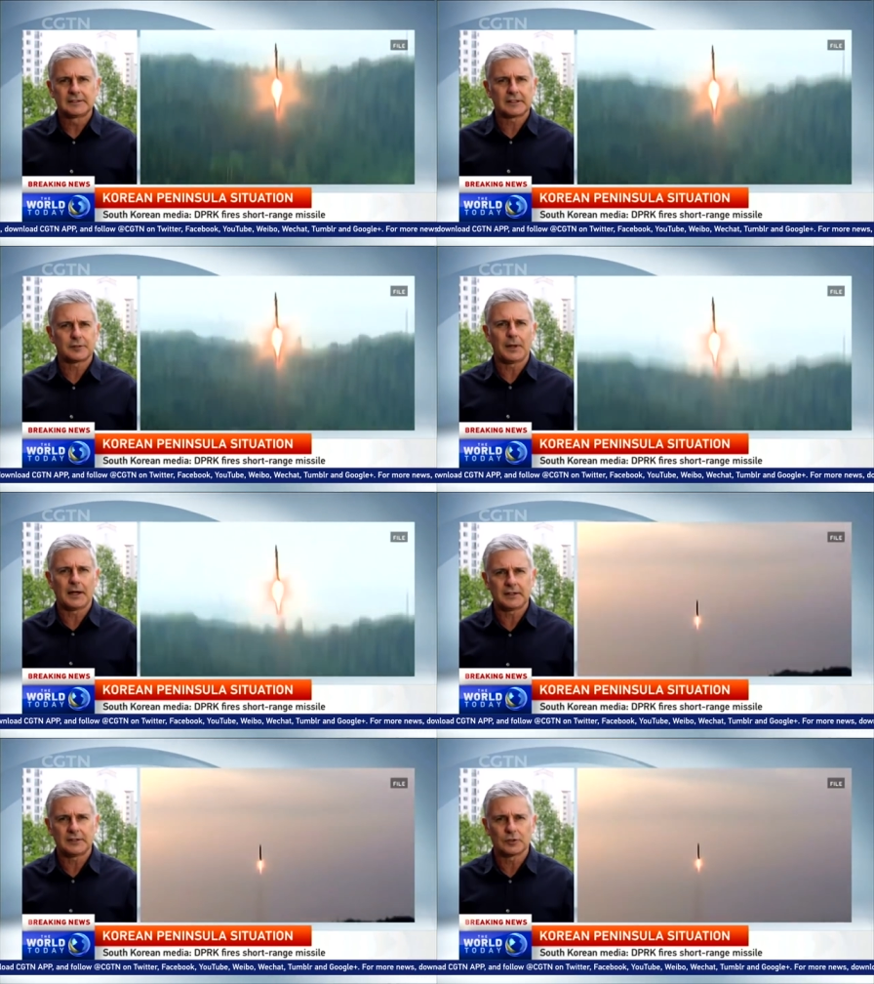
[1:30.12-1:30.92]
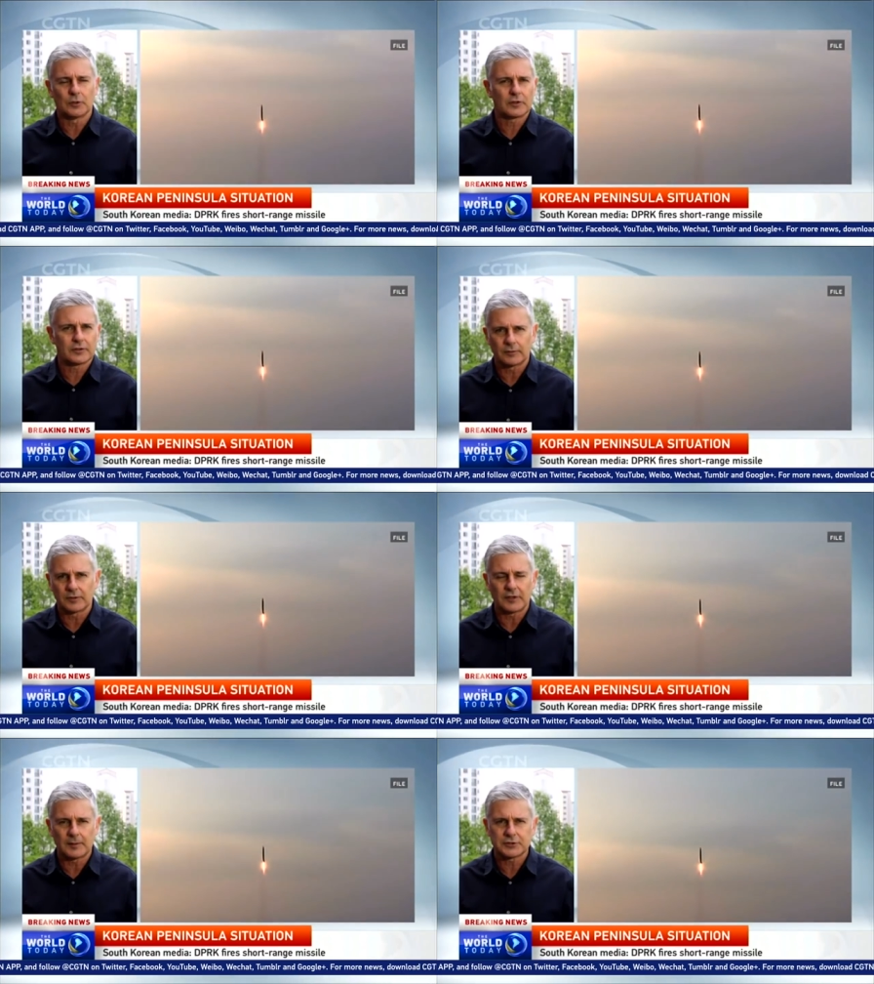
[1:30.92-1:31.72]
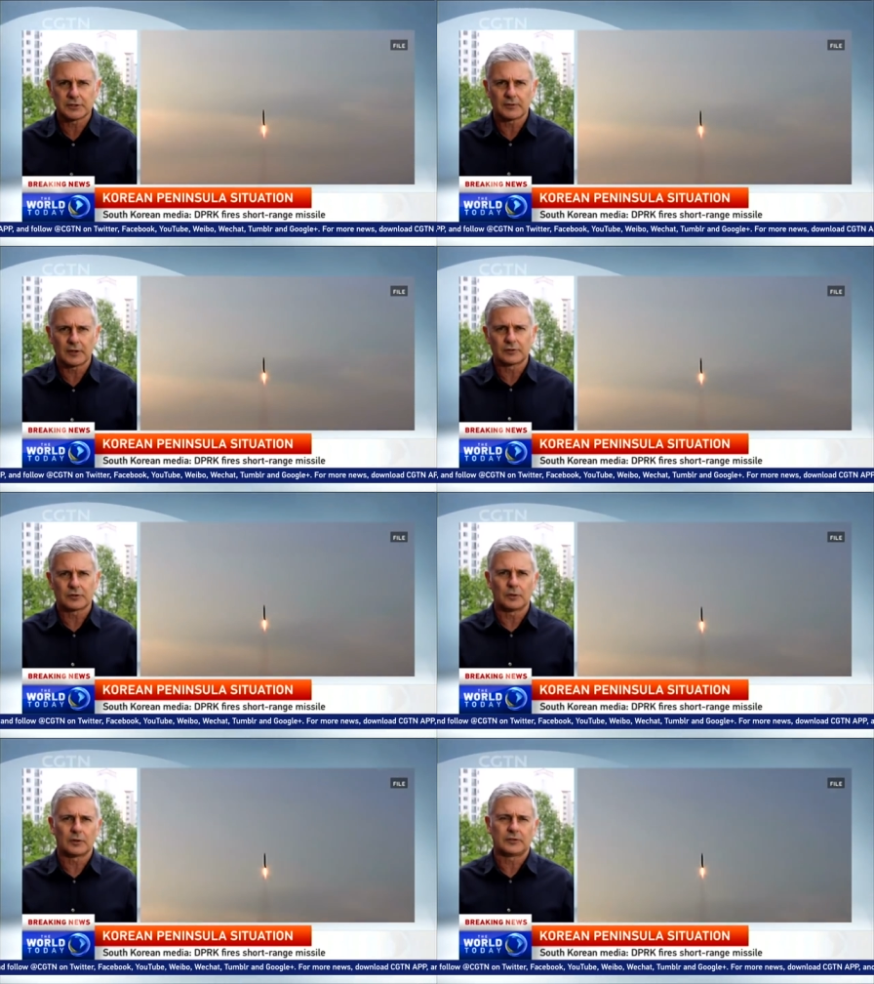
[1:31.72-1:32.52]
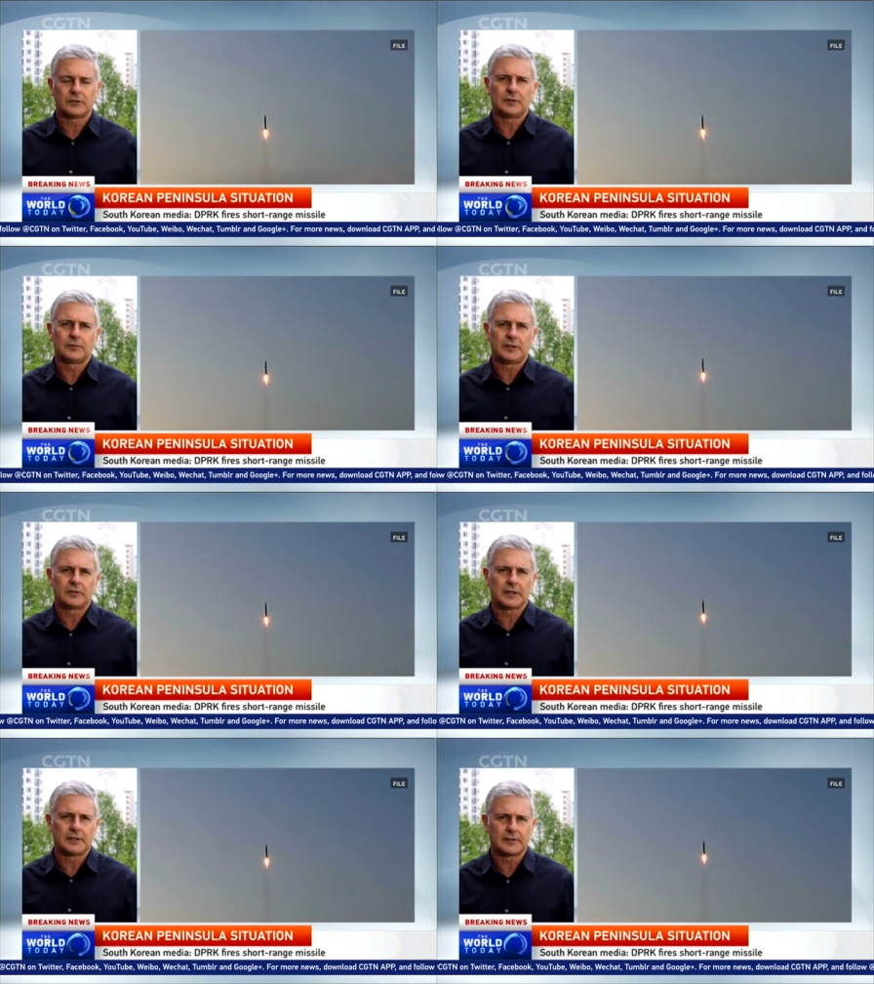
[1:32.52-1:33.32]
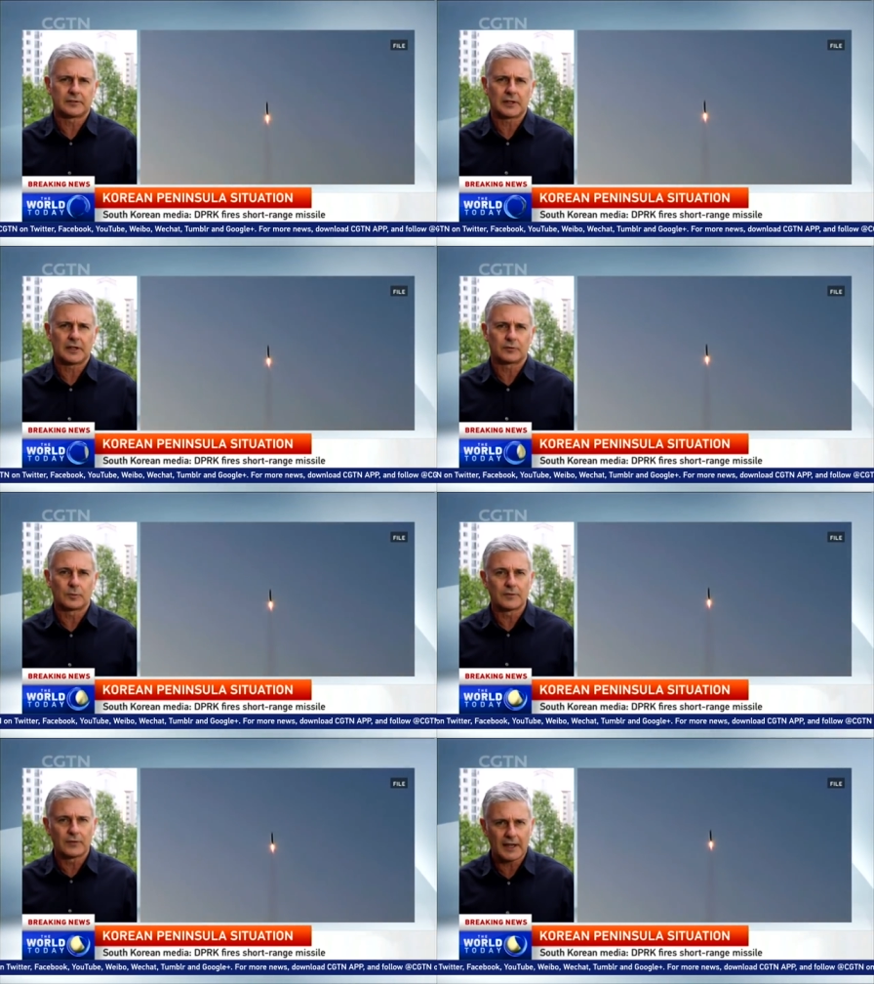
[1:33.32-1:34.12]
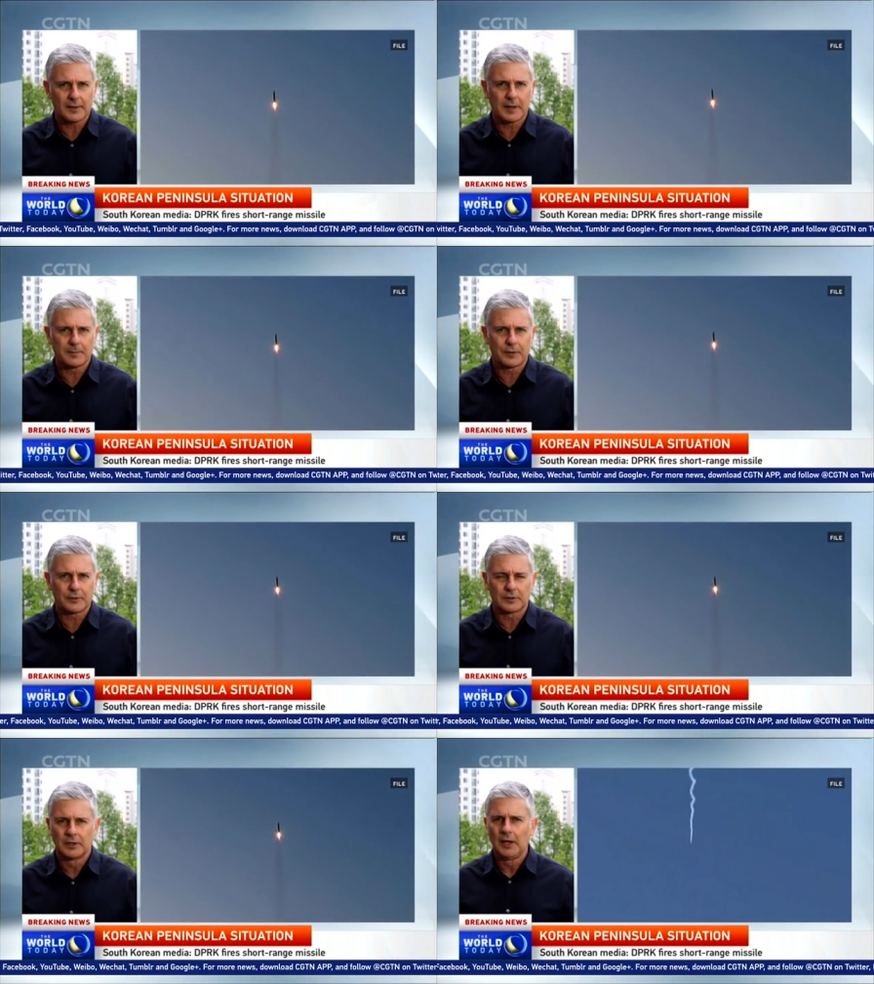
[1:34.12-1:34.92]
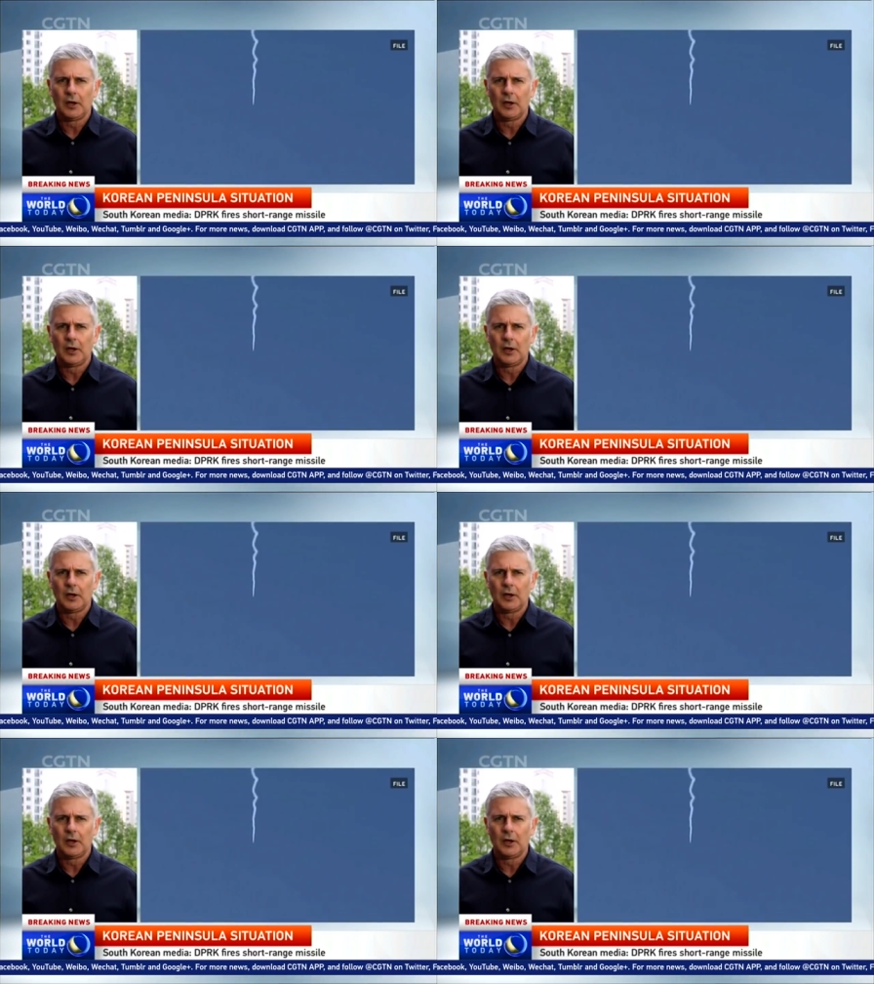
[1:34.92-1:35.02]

six-party talks, the resumption of those talks, as he recently discussed with Vladimir Putin,